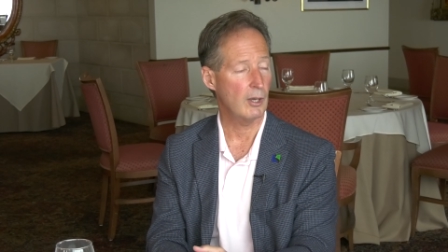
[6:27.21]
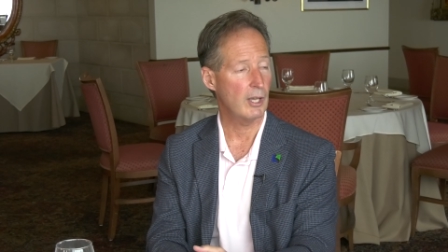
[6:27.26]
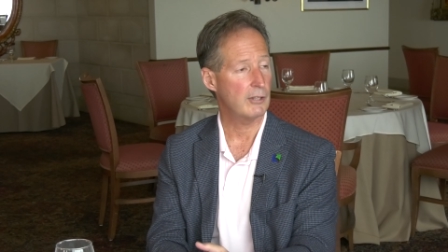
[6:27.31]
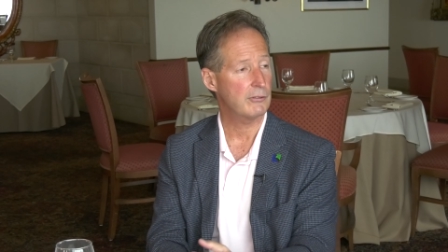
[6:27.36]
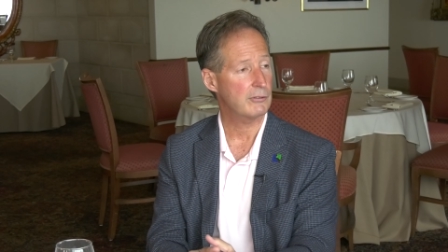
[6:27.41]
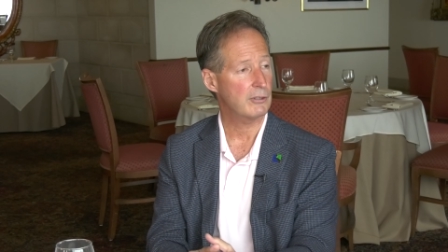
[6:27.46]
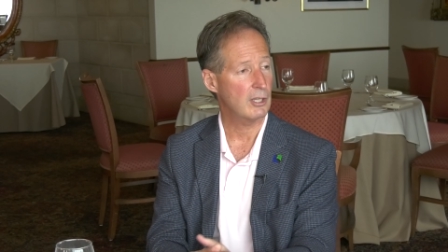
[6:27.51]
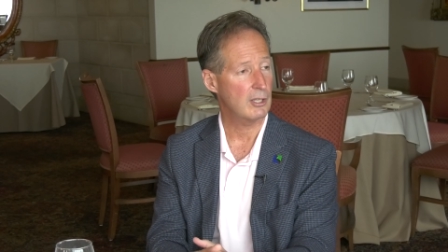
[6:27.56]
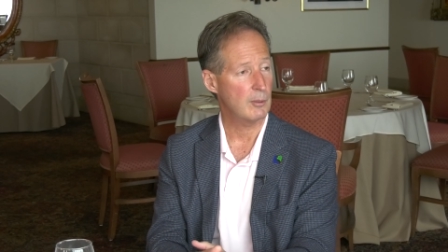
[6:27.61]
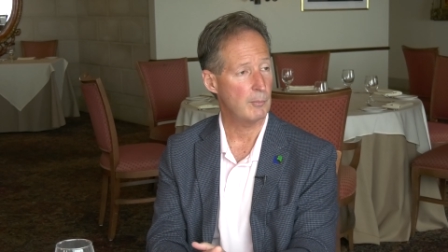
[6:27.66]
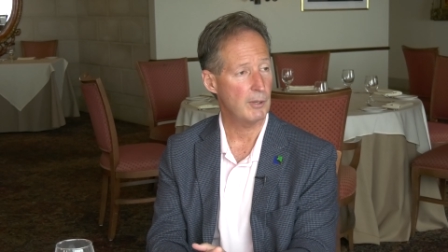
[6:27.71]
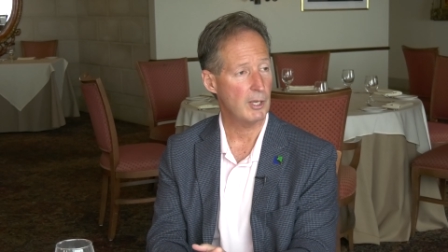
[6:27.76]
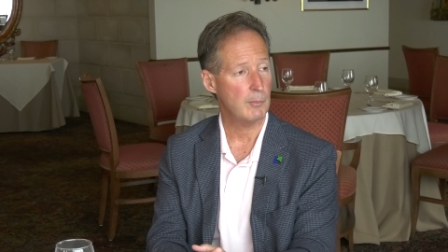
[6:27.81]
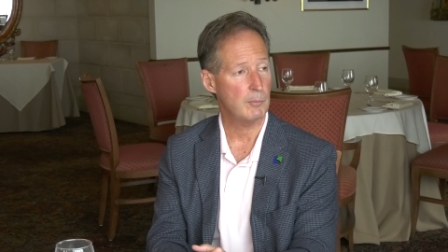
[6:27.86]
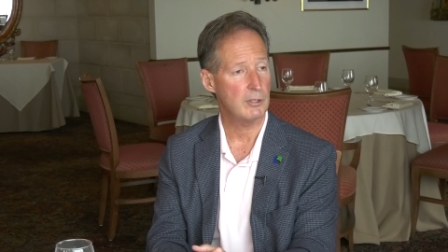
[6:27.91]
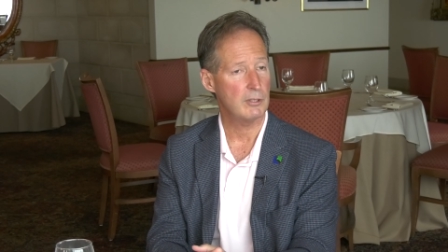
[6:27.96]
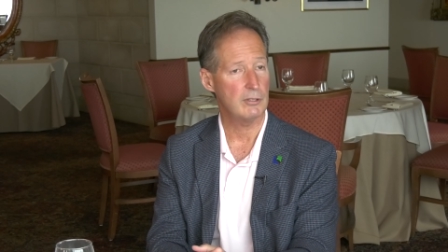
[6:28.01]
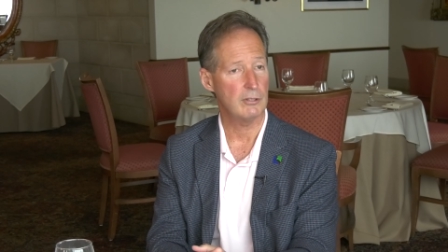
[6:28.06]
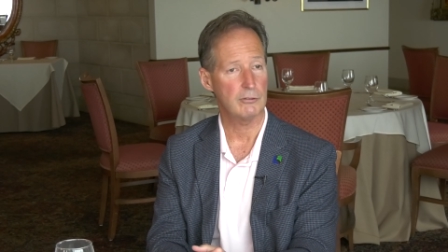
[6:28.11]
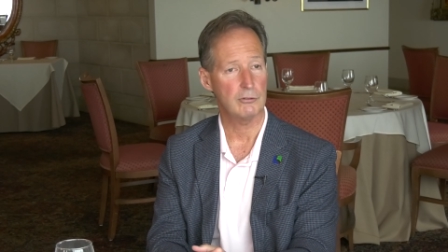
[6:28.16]
landslide
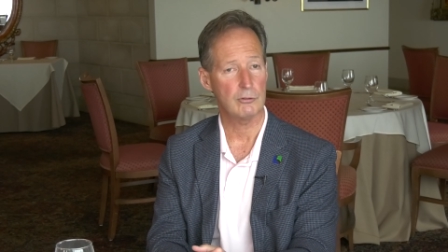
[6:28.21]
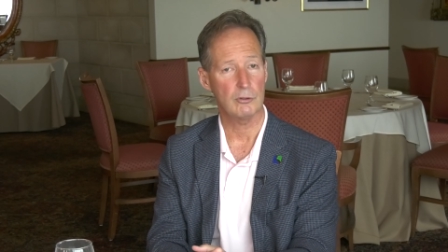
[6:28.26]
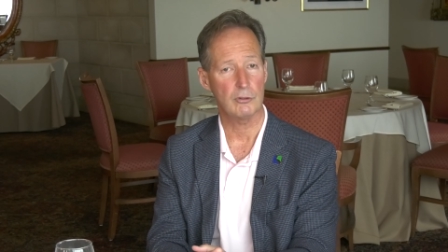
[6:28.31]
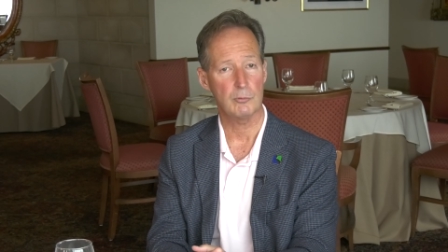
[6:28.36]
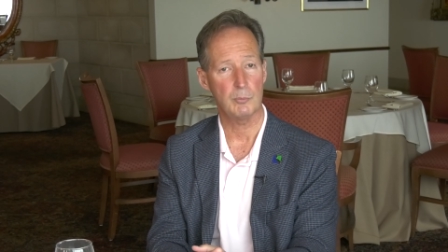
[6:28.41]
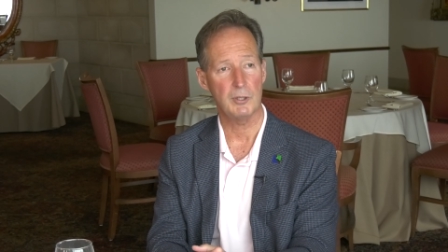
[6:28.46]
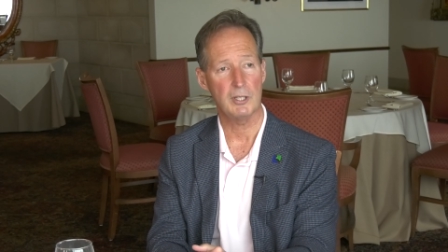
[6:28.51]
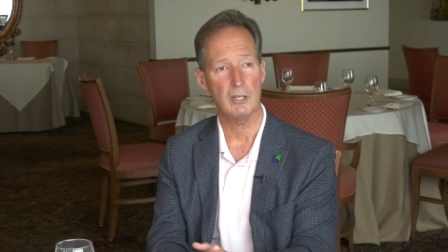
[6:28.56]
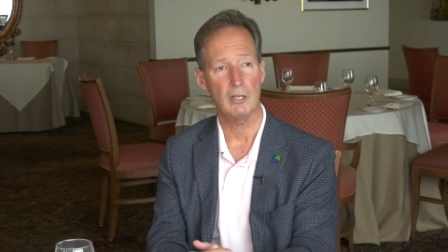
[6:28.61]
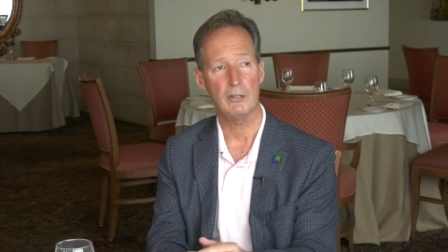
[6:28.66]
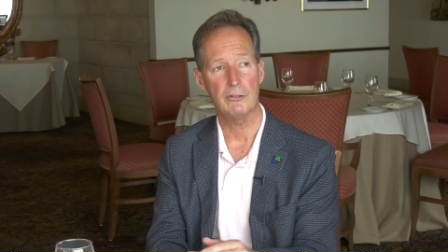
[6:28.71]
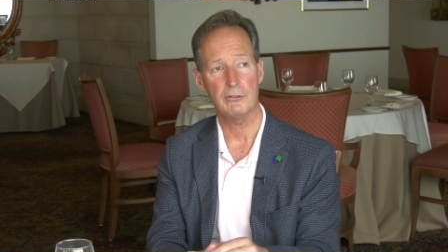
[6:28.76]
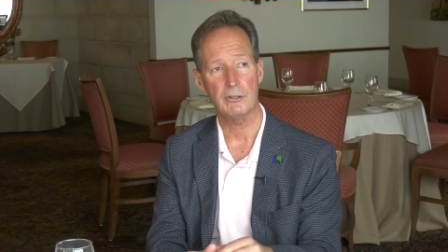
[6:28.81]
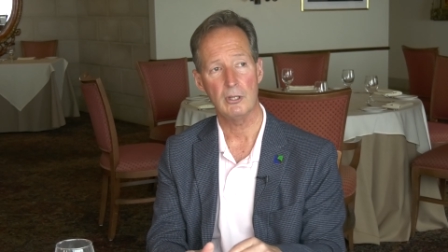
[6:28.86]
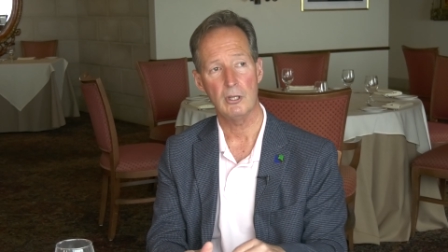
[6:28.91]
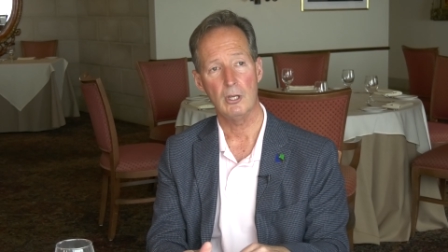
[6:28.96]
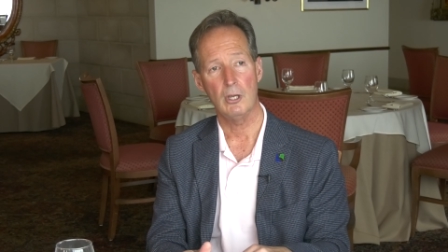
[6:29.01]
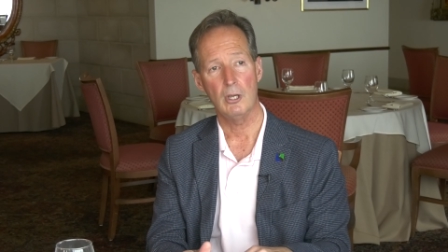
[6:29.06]
abatement districts because